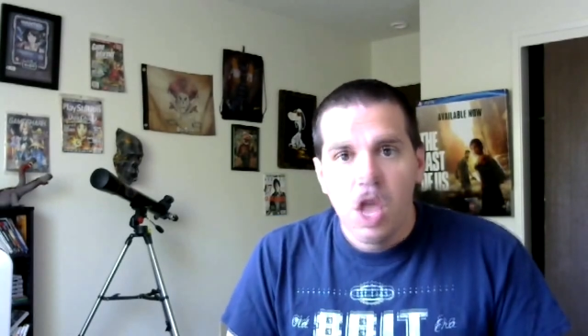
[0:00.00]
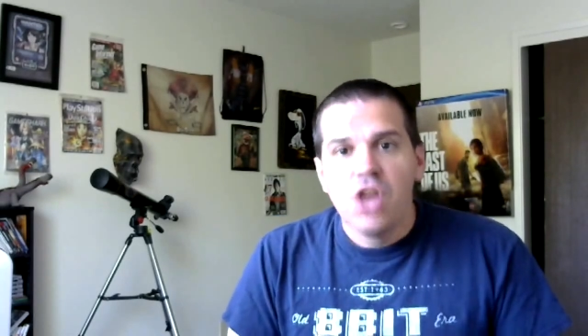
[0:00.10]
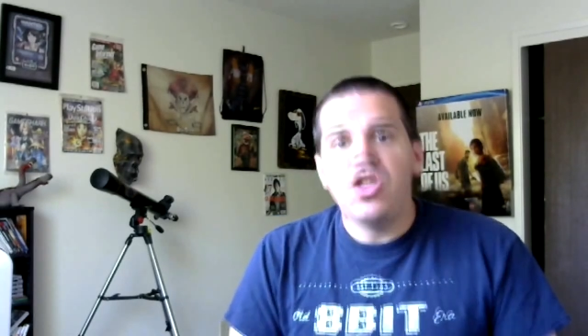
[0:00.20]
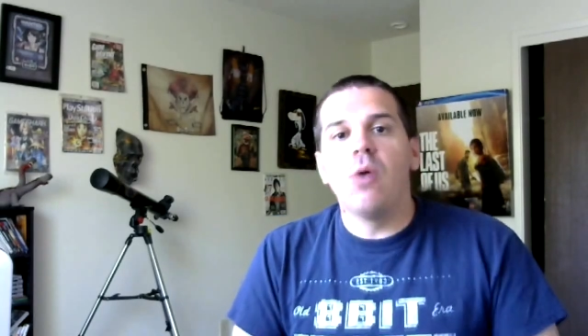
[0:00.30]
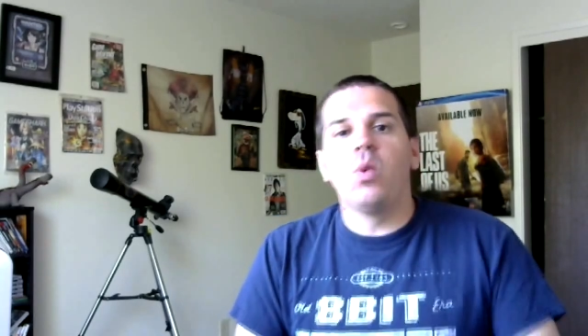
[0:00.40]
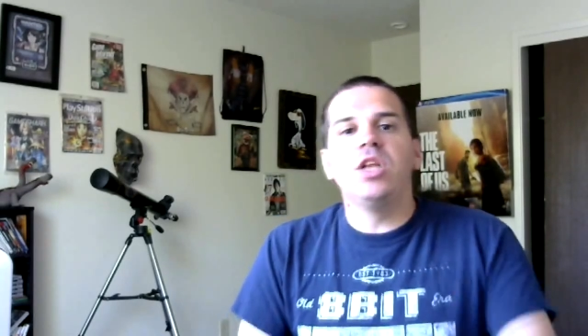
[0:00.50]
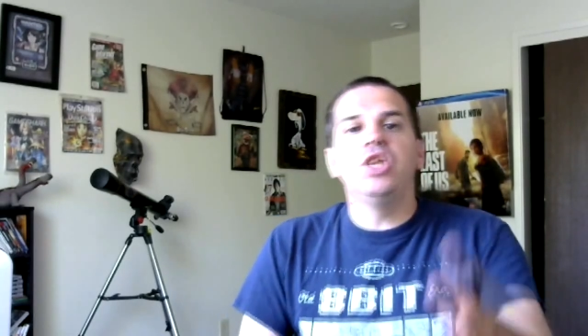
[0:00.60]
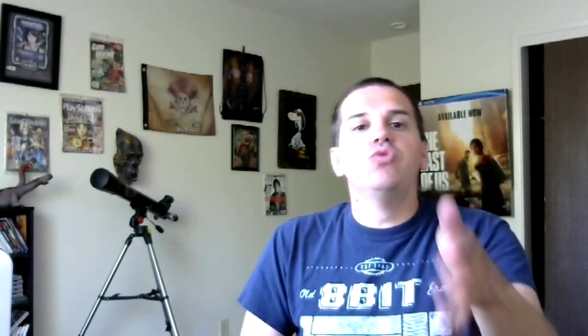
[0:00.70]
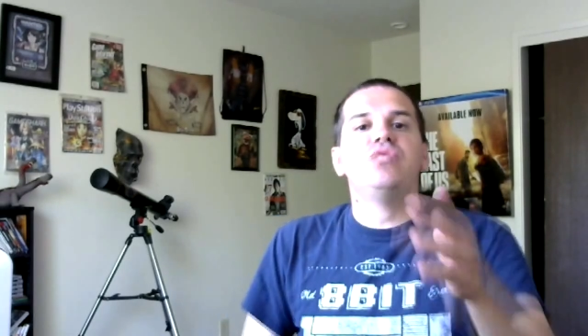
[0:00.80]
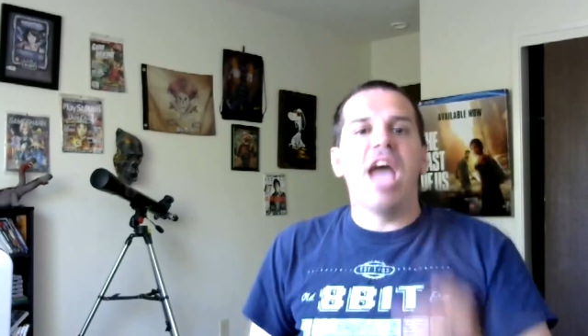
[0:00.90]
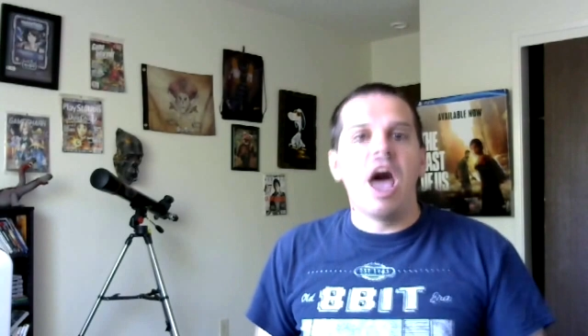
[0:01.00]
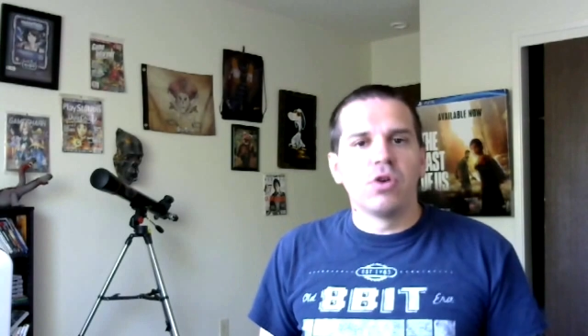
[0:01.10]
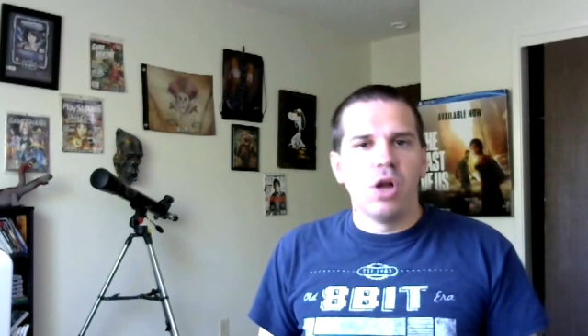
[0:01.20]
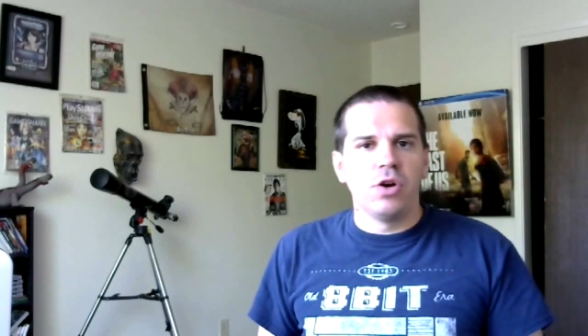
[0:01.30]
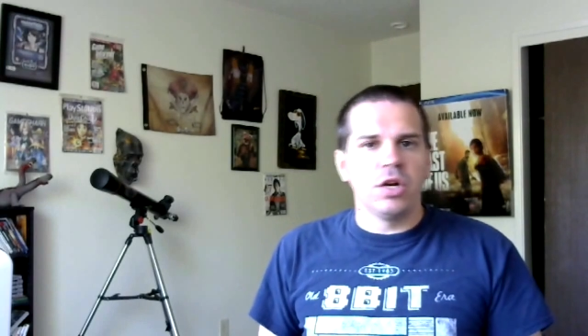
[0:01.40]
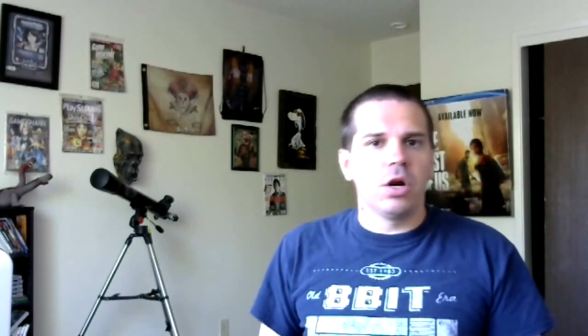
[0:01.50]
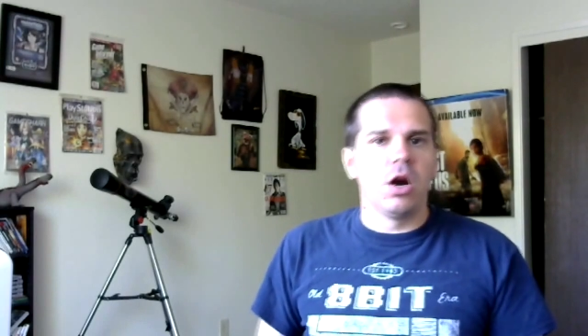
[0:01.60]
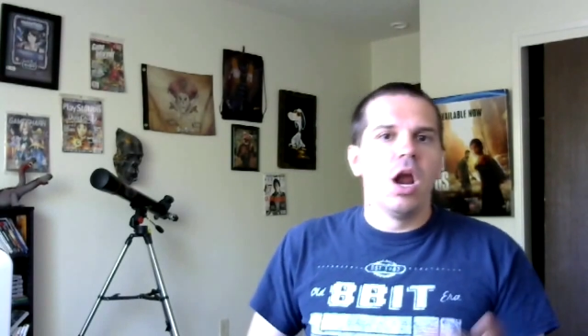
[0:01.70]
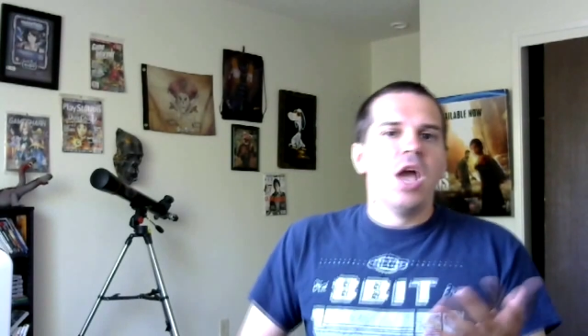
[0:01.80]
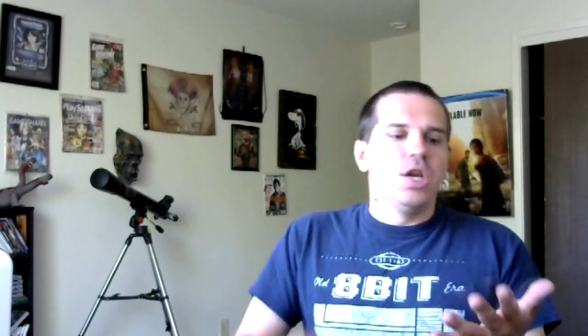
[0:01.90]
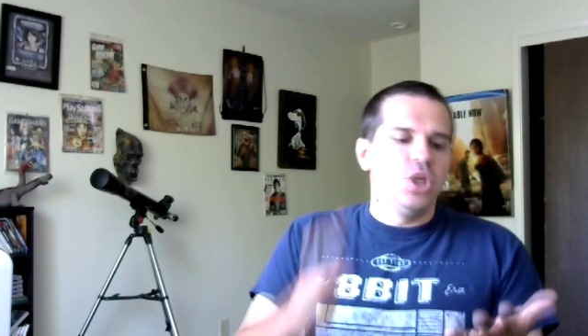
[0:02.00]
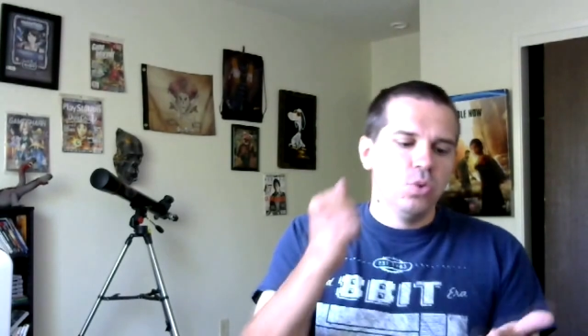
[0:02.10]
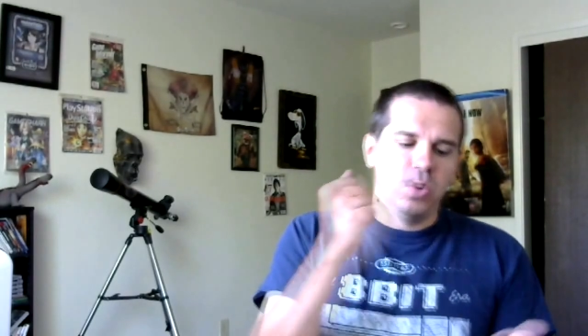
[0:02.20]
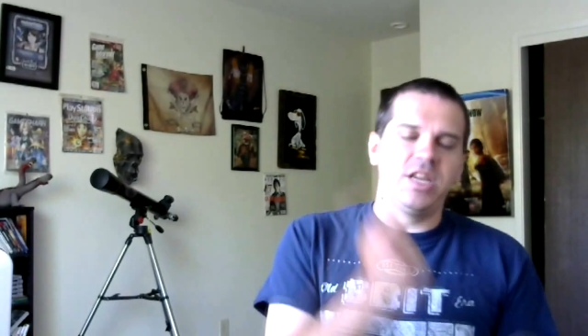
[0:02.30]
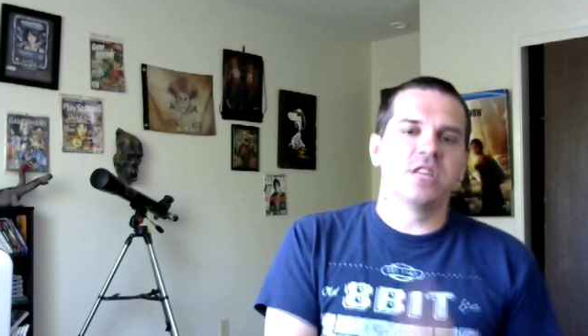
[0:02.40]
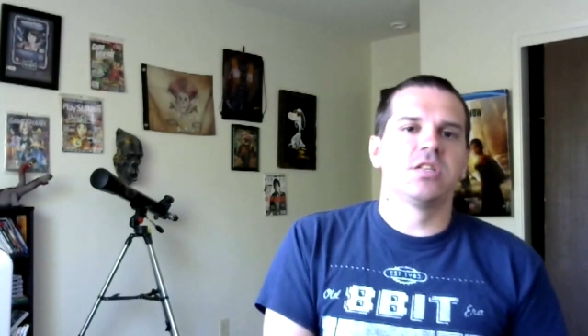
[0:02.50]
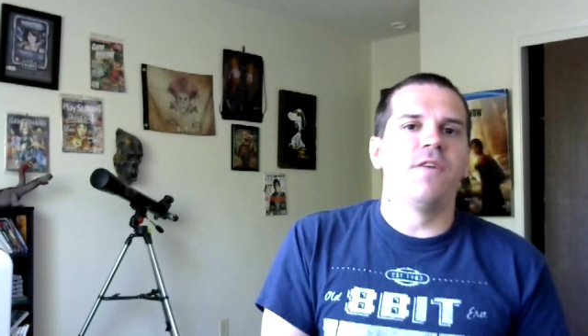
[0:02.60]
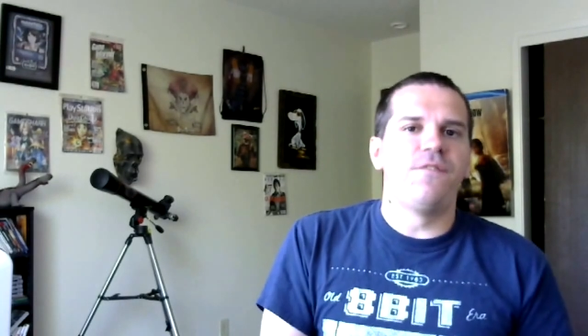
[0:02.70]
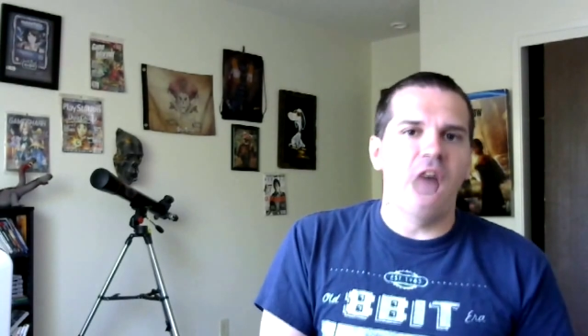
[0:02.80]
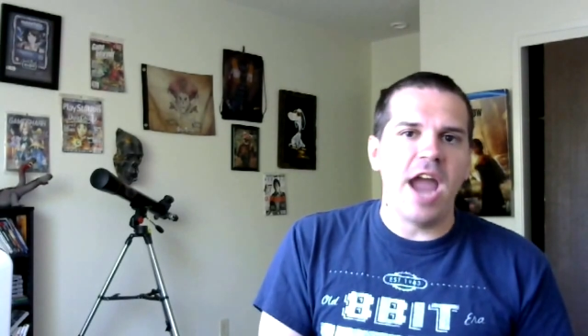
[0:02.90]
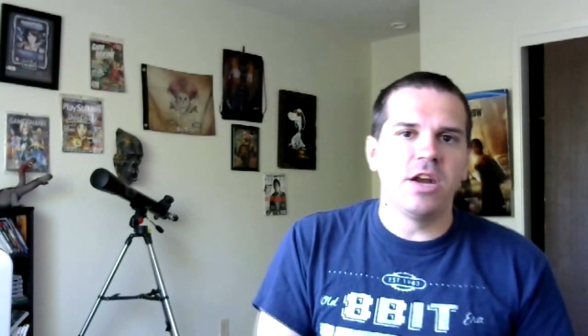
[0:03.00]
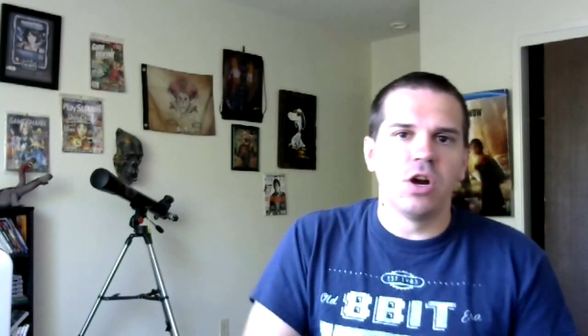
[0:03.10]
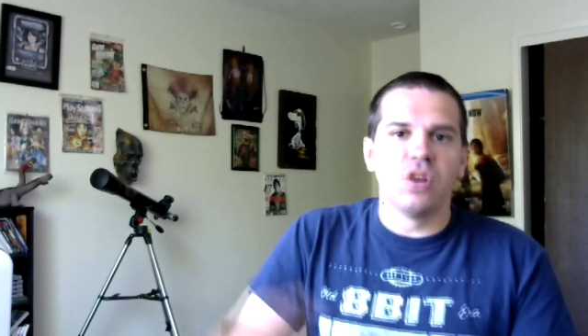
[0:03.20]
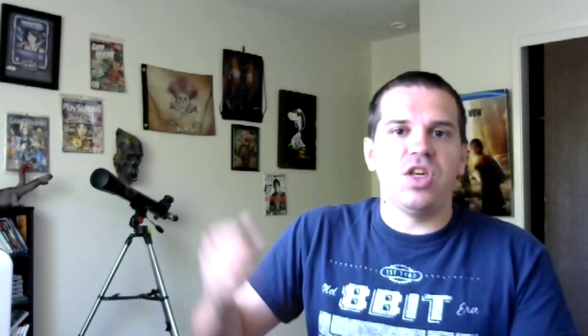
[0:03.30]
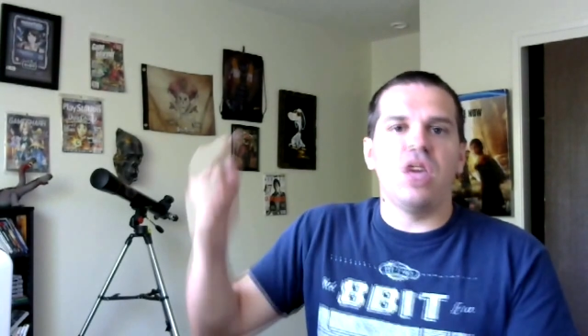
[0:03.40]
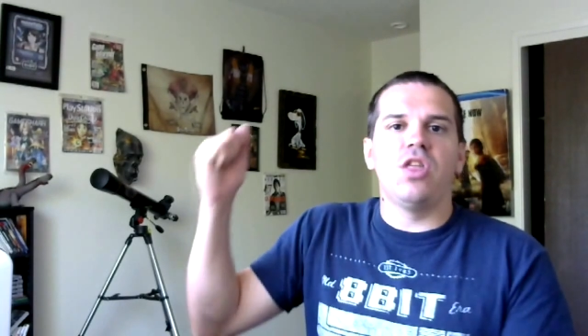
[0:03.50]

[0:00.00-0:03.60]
that when you downloaded her, you would get to fight her,